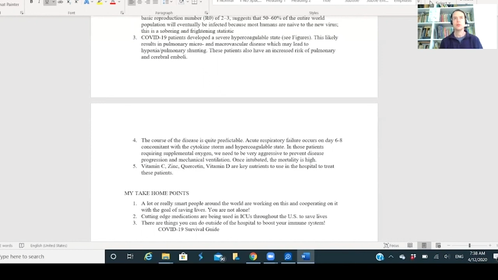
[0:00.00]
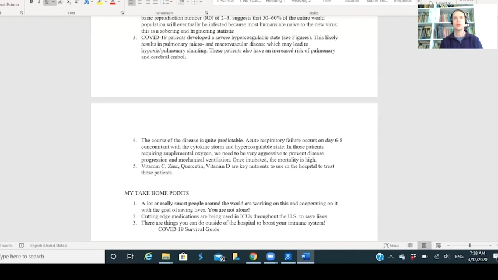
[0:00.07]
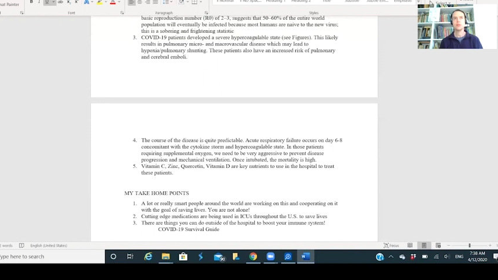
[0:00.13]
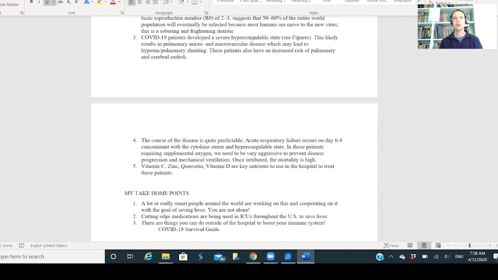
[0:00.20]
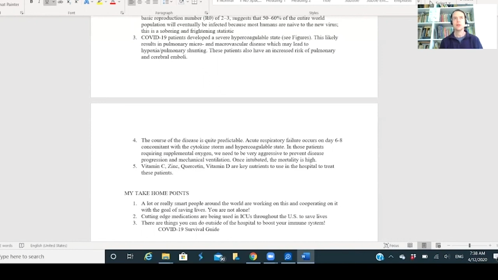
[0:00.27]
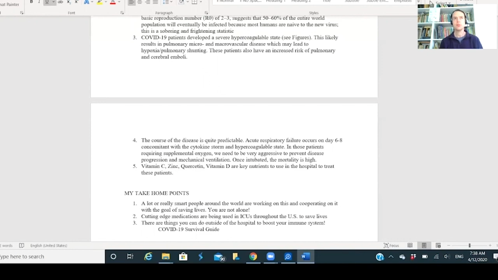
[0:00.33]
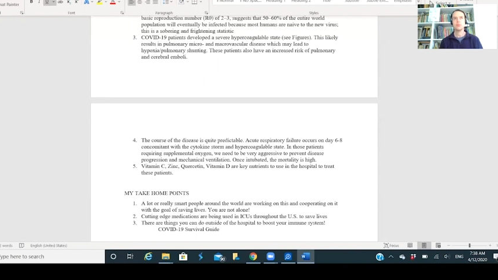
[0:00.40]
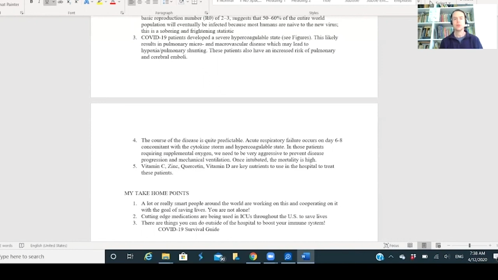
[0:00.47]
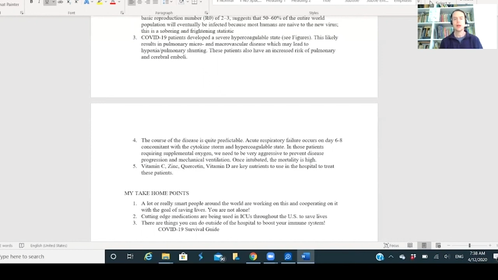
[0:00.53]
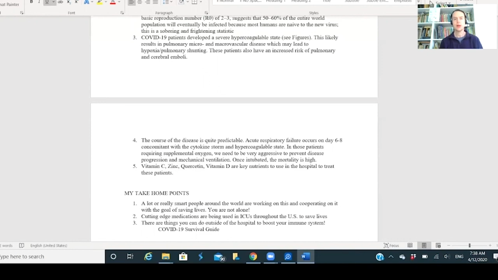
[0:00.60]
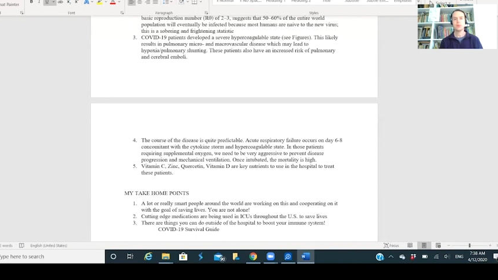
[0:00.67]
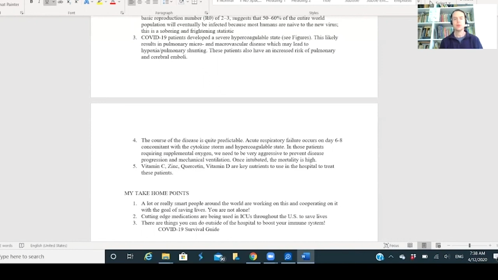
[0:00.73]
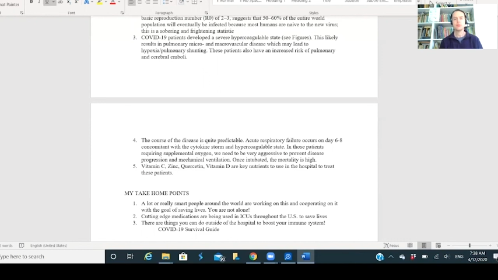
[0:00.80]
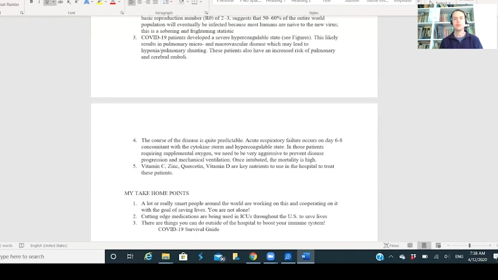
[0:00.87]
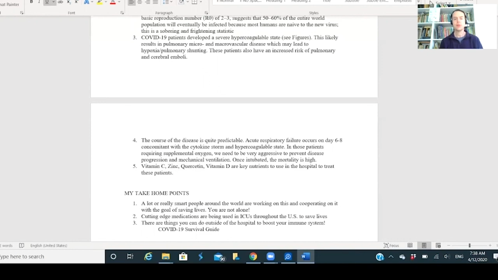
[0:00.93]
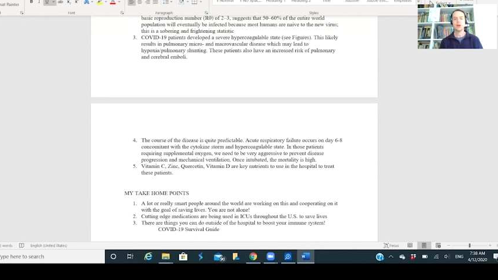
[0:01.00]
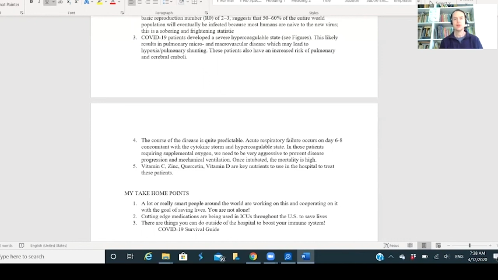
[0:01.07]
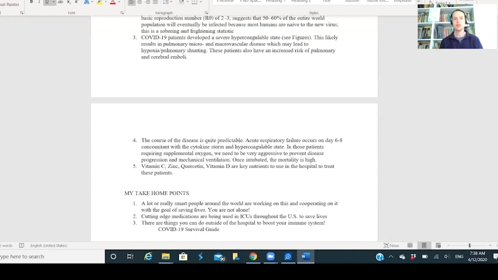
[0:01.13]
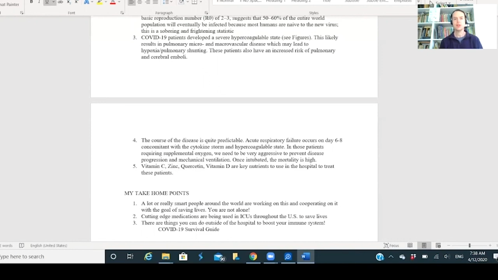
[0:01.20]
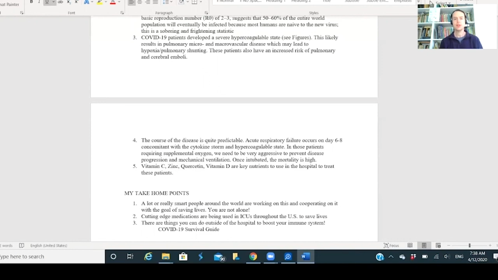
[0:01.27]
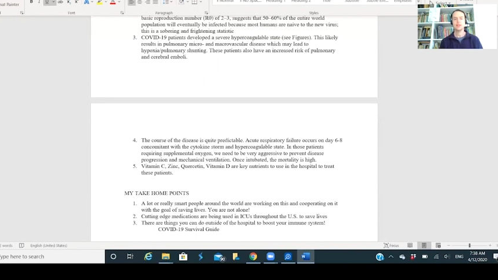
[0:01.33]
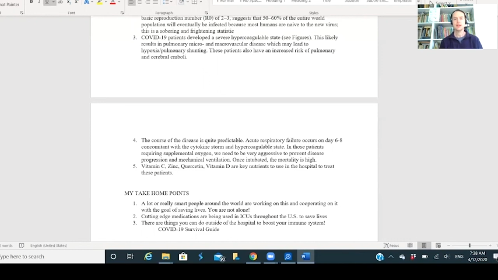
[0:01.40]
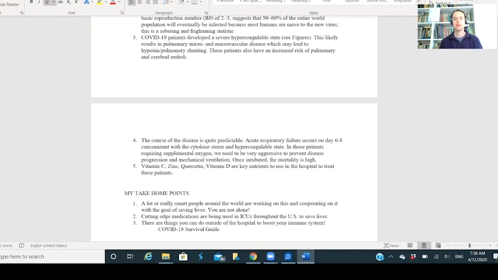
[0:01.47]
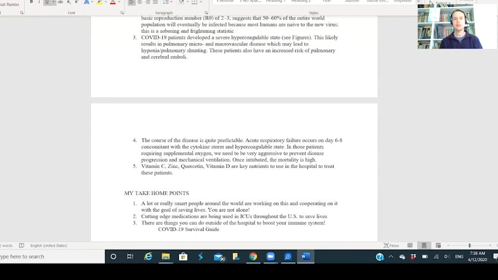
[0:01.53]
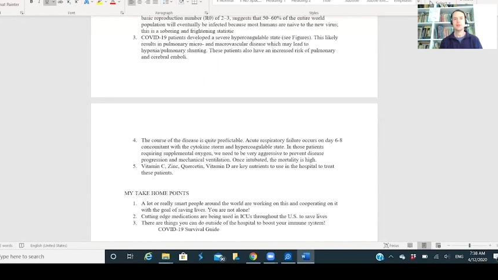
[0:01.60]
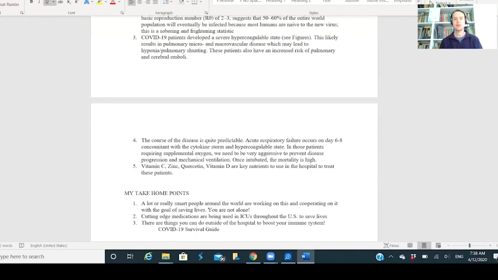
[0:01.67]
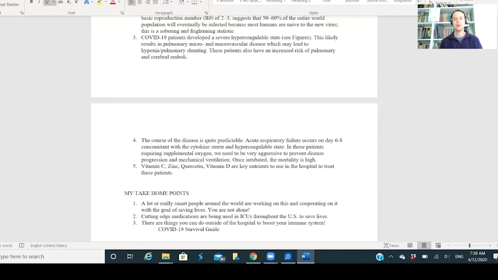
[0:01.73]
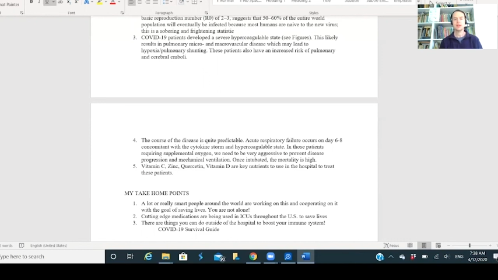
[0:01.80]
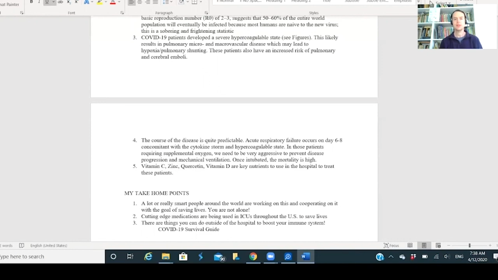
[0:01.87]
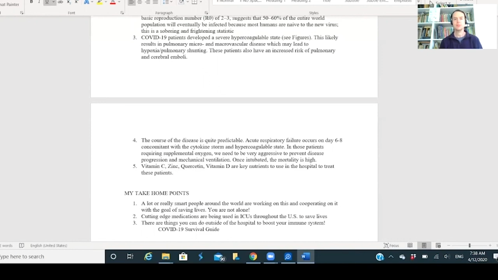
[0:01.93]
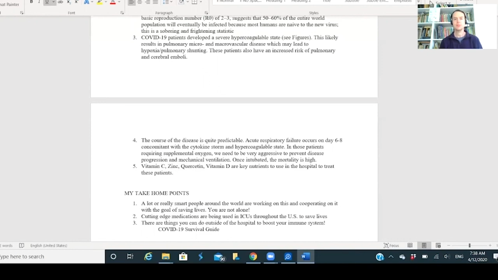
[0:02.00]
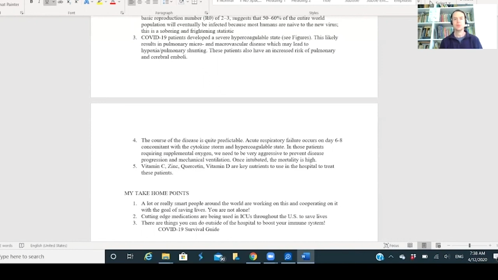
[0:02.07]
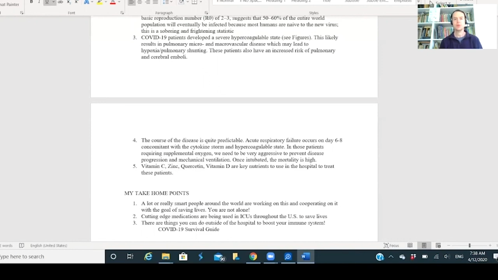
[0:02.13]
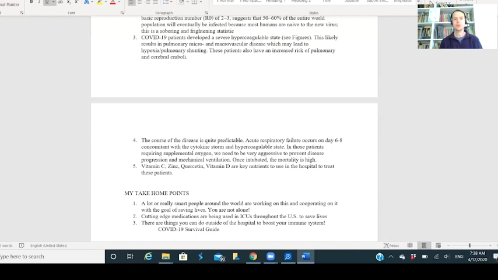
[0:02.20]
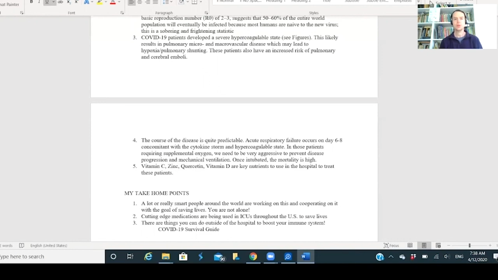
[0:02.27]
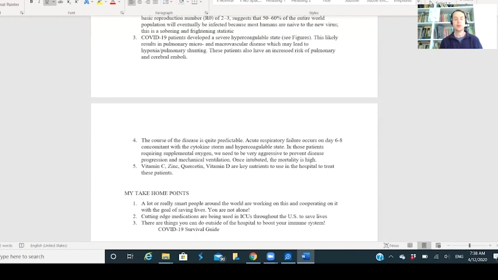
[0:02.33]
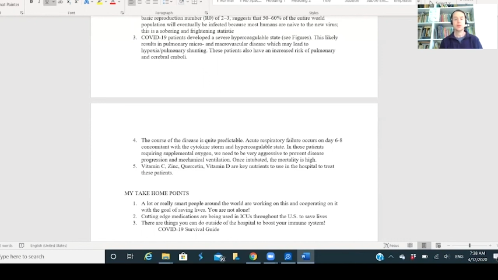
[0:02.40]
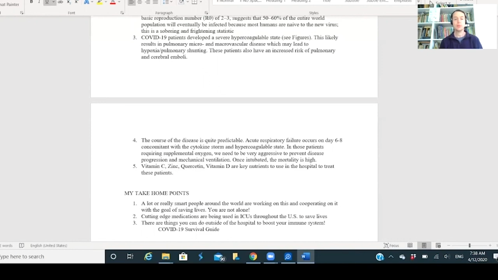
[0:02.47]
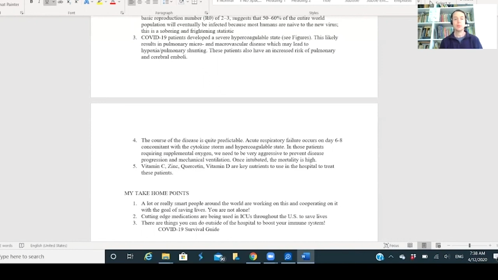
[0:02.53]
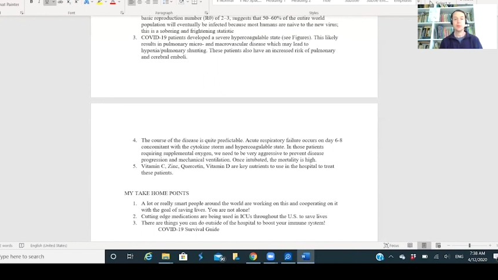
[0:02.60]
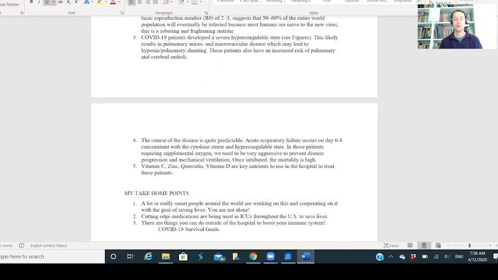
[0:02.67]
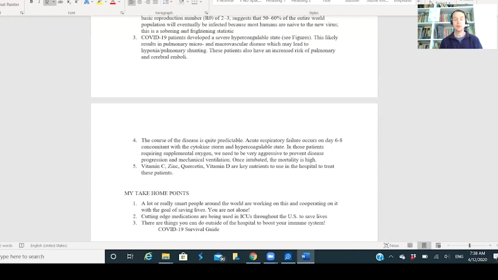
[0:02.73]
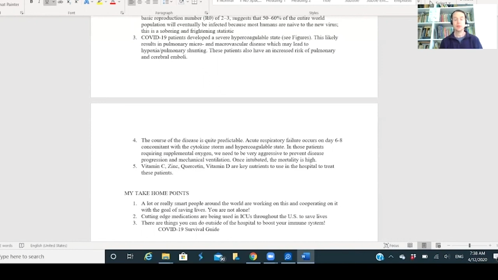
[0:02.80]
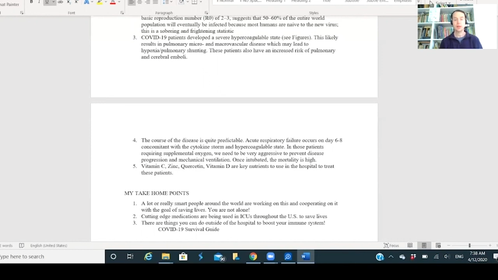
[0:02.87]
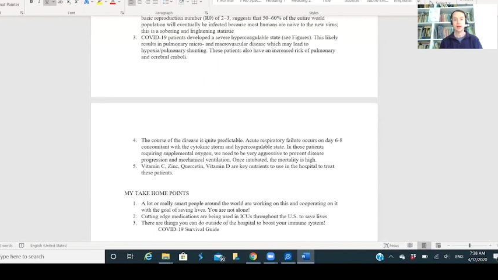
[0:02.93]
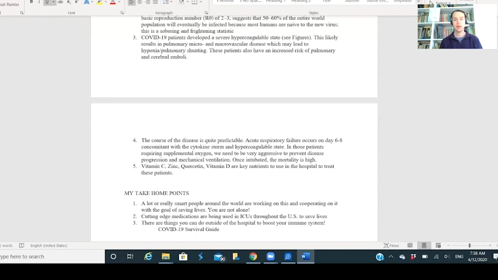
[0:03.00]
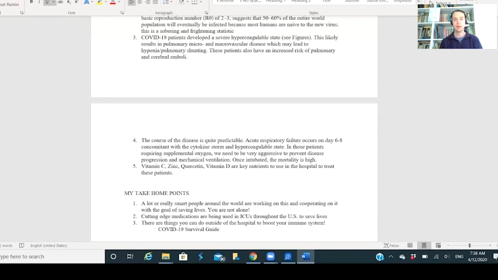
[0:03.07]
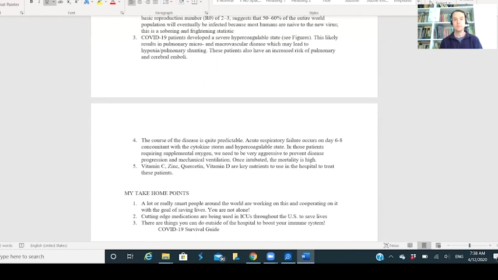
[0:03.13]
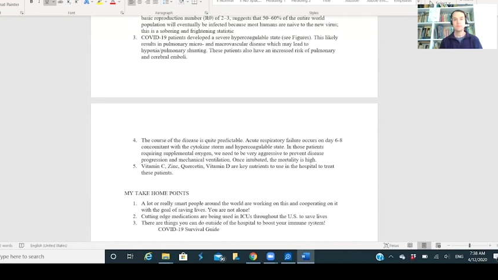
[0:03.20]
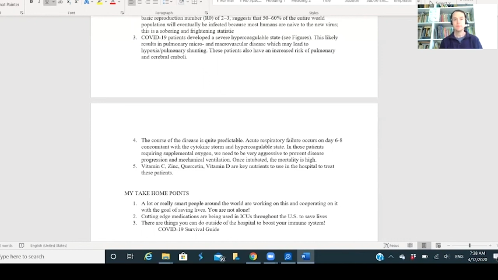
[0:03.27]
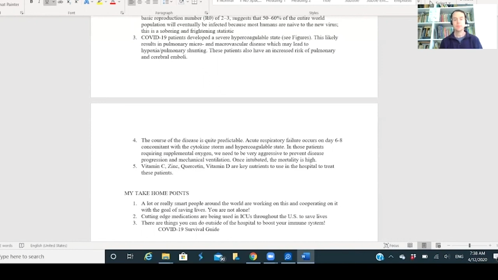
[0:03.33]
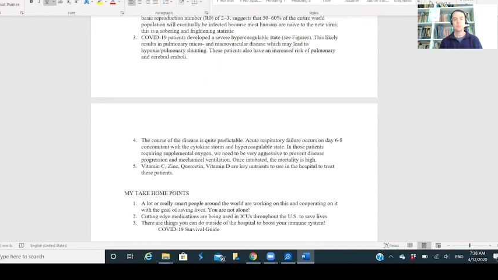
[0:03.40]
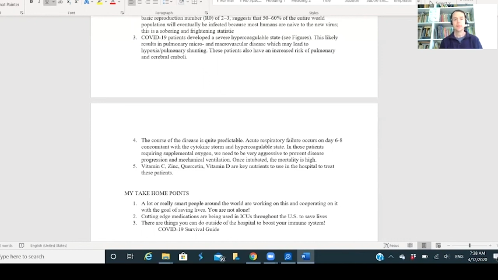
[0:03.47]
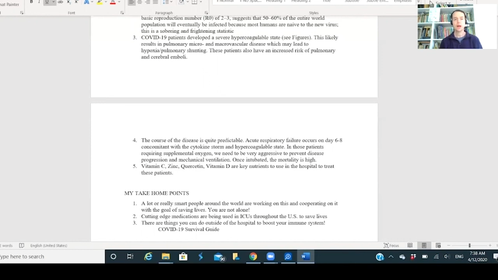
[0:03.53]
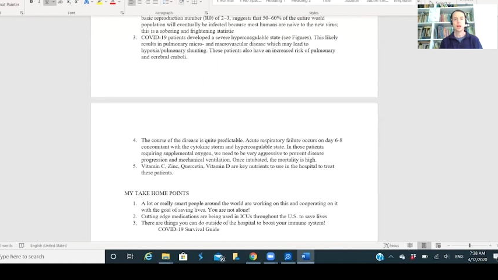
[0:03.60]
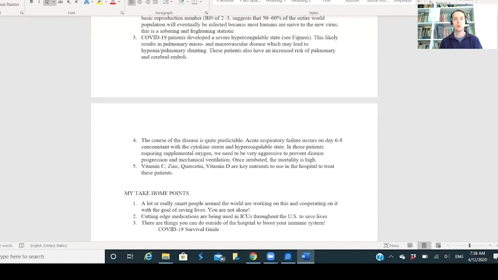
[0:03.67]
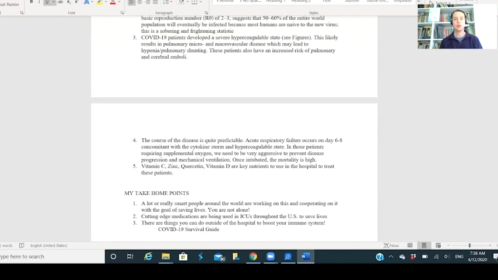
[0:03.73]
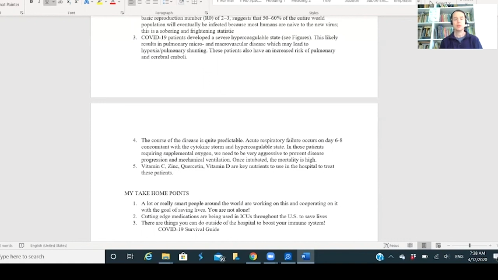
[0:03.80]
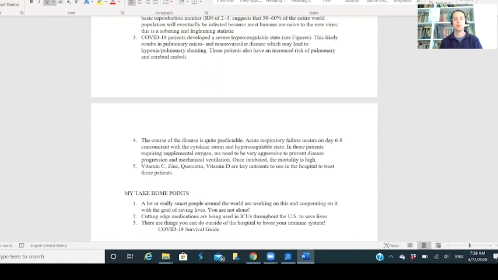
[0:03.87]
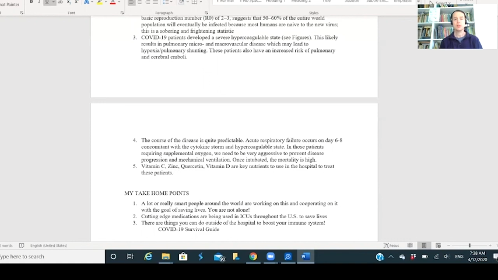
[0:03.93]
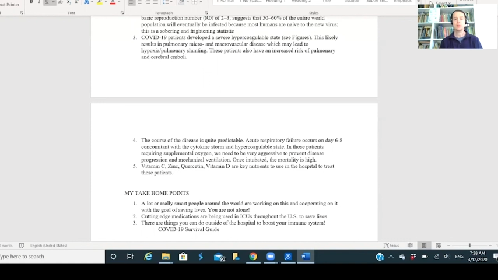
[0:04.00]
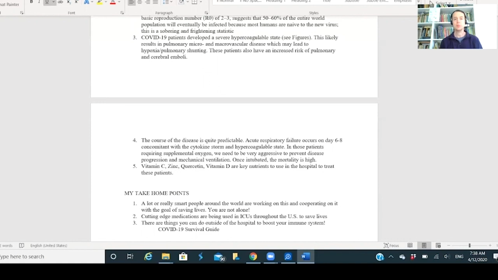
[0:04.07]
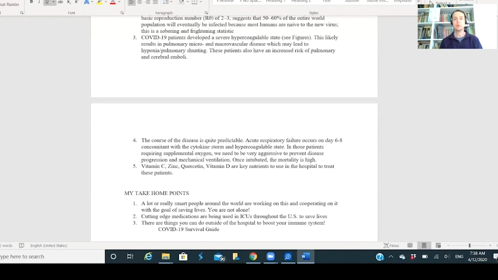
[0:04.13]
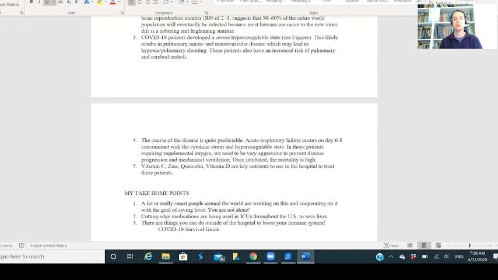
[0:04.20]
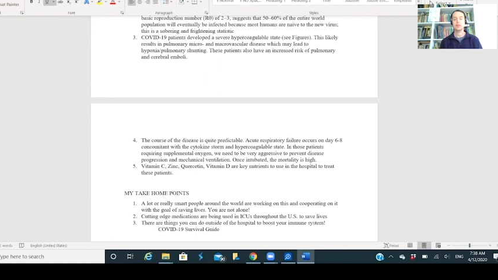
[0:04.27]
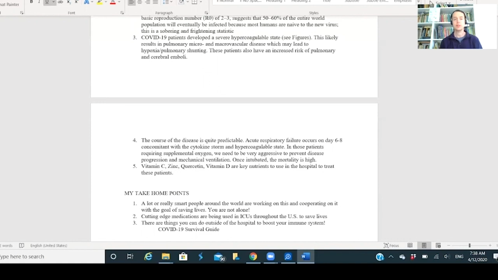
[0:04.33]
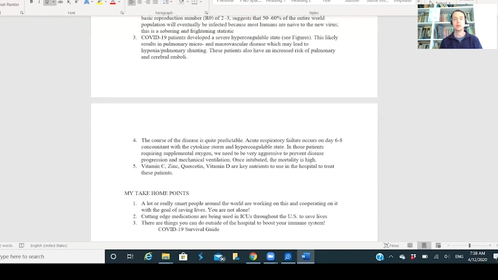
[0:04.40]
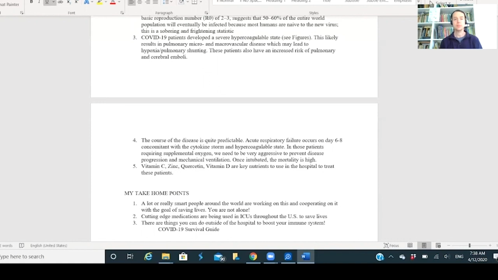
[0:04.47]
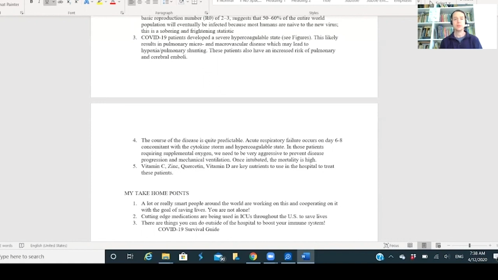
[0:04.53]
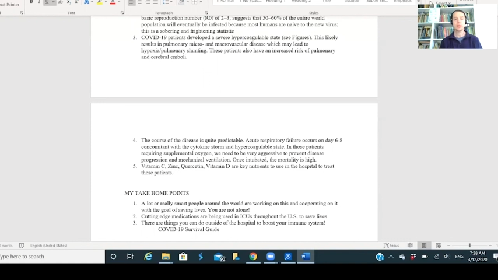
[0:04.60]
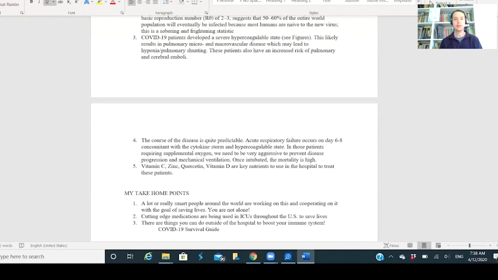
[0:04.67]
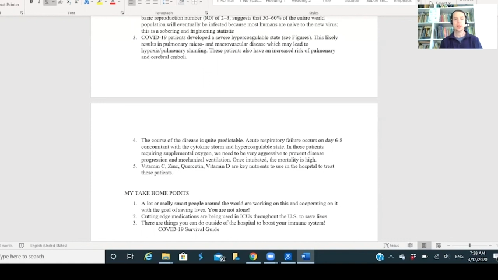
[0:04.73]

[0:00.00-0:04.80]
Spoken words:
(no speaker visible)